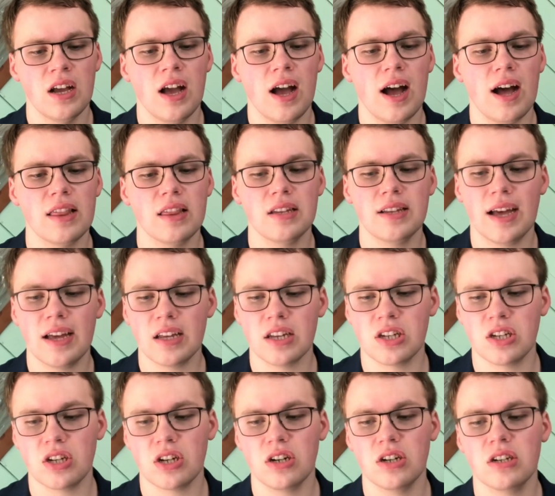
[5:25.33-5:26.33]
Uh, the Dallas
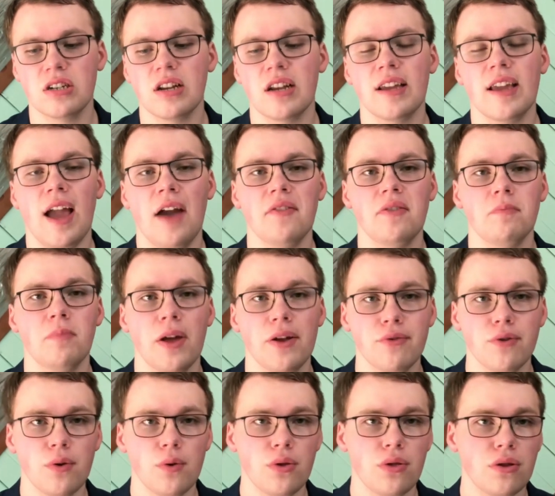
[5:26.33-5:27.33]
Stars signed Gavin
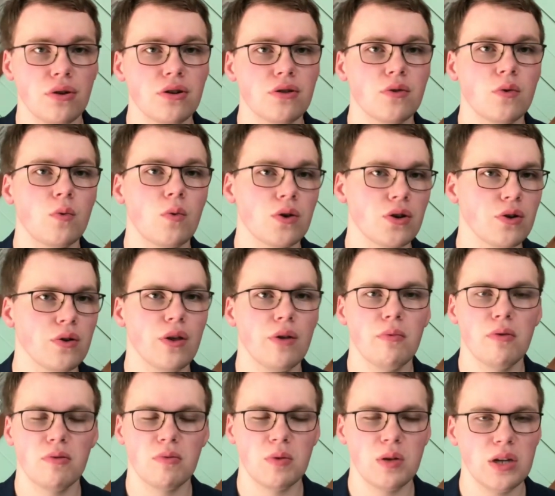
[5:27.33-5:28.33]
Bayreuther to a one-year league
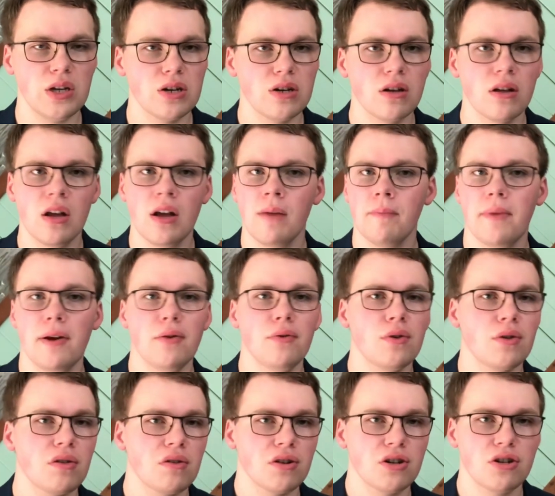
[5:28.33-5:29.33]
minimum deal.
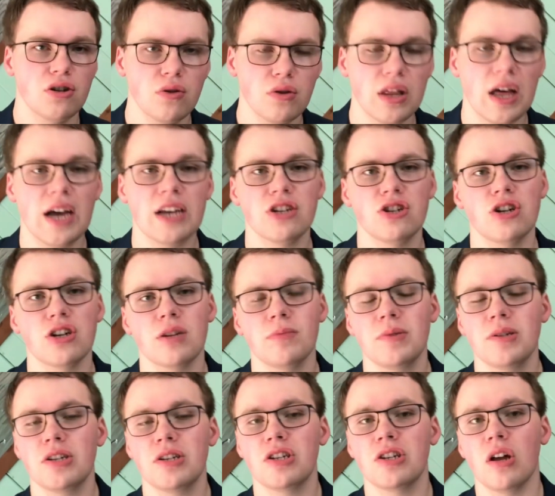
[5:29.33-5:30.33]
Bayreuther showed last year he can
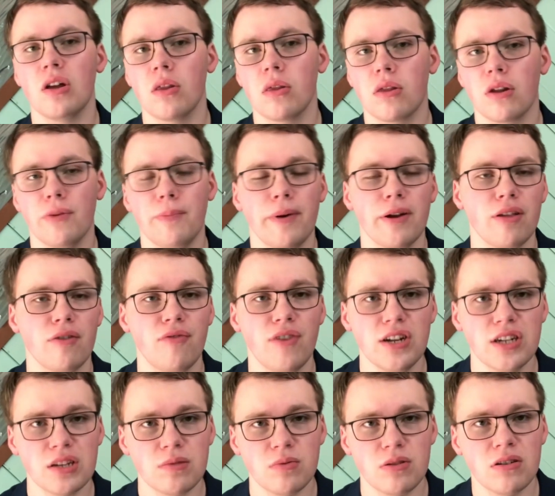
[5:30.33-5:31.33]
be a solid third pair
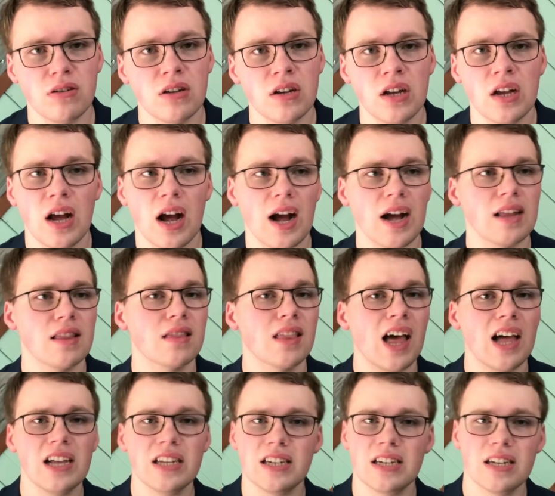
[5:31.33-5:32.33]
defenseman. Uh,
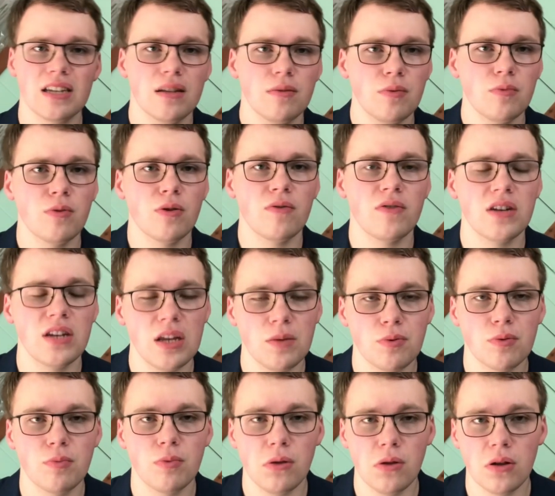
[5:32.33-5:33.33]
Dallas is a little bit more of a deeper
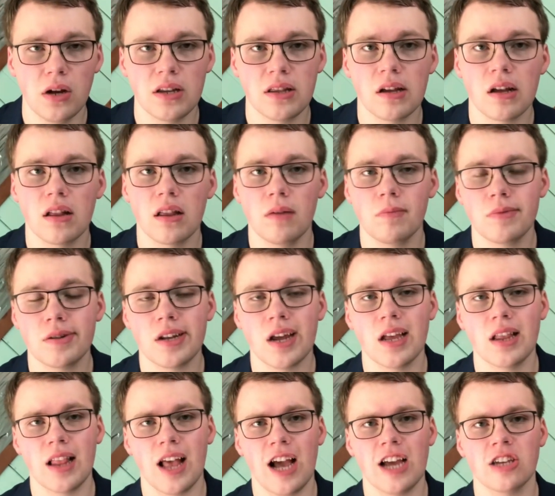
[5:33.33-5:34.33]
blue line than Columbus
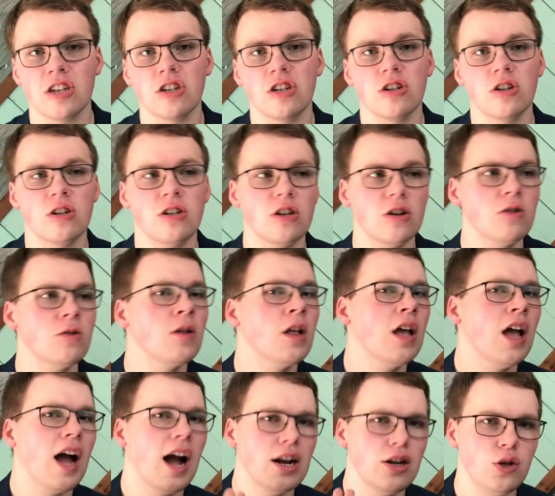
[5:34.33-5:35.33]
had last year, so
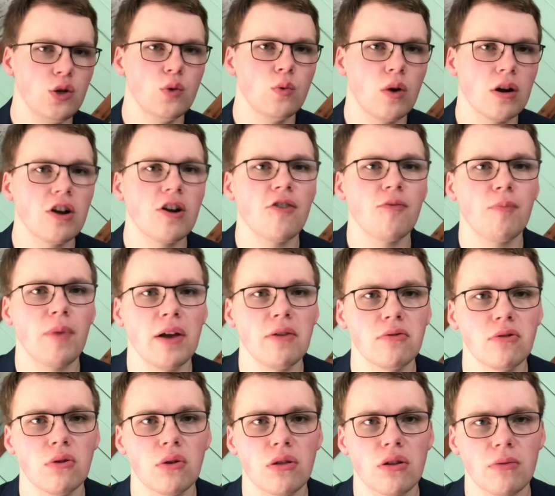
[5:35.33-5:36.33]
I do wonder if
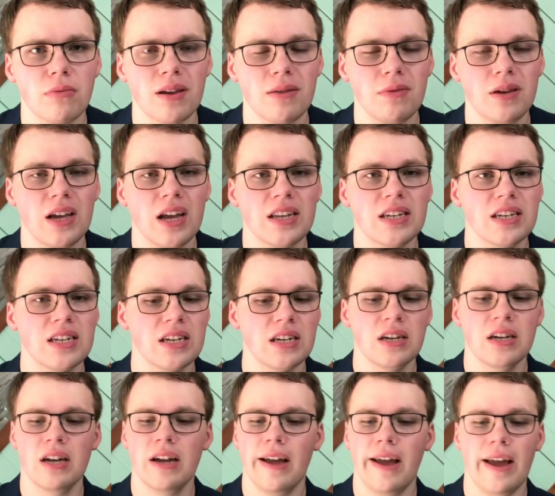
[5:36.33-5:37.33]
Bayreuther maybe gets
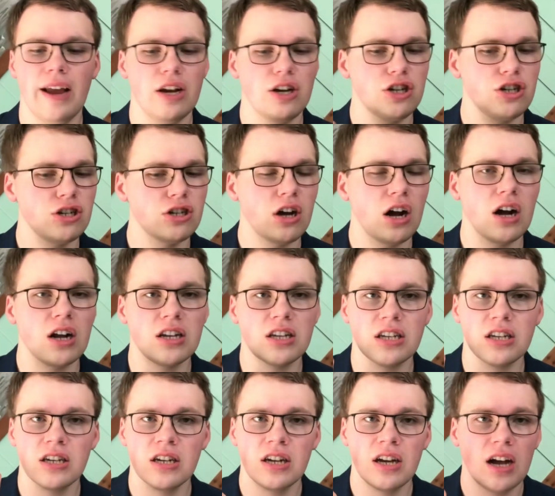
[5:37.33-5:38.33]
a
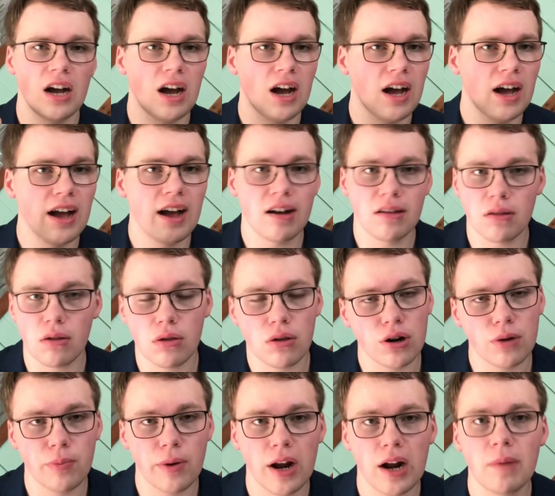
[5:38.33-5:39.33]
shot uh, on the
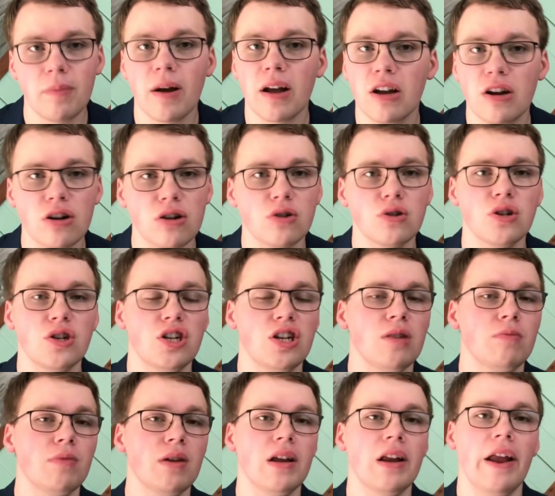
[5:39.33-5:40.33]
third pair, but I could also see
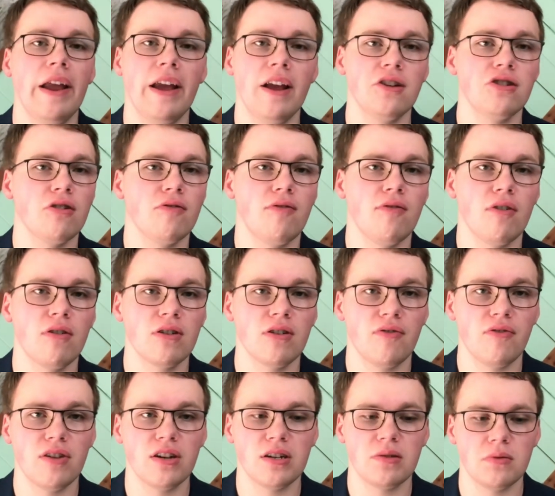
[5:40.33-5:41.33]
him be an A H L
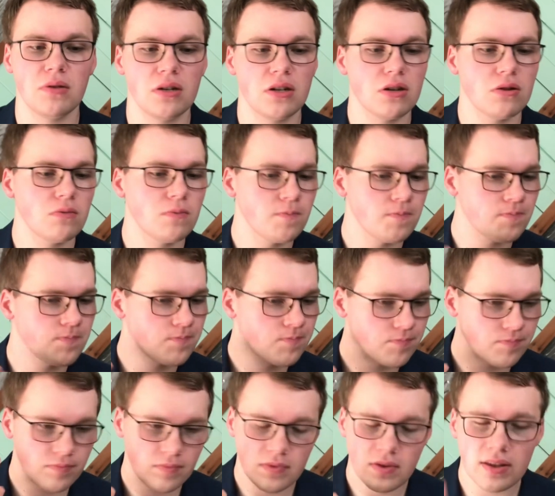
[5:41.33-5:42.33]
defenseman. So
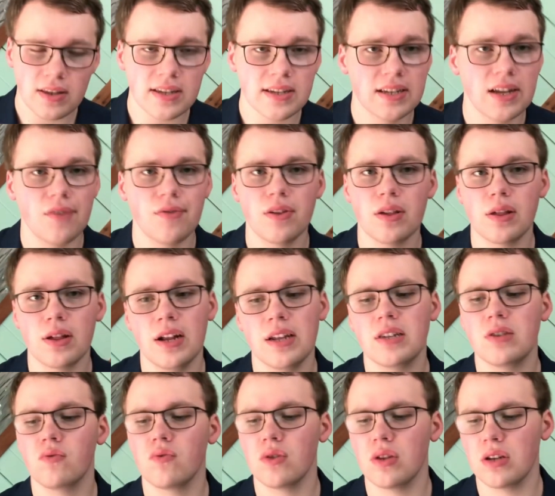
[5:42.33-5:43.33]
definitely think that's
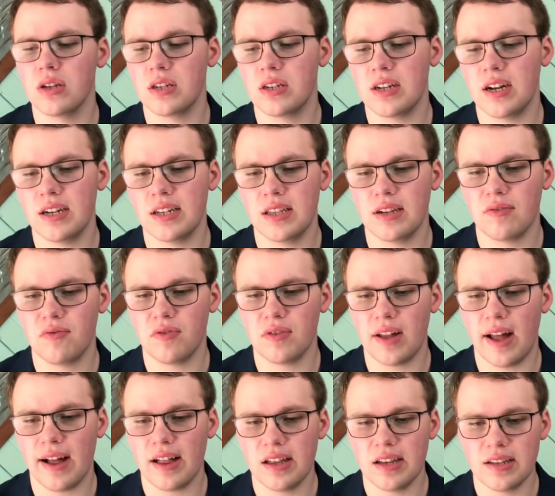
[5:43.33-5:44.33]
a really good sign there for
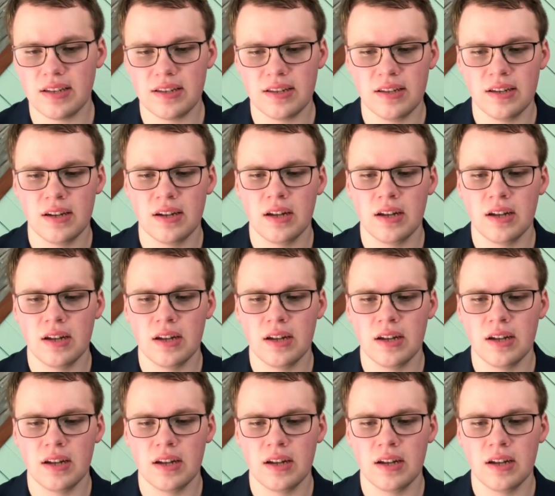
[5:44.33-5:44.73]
Dallas.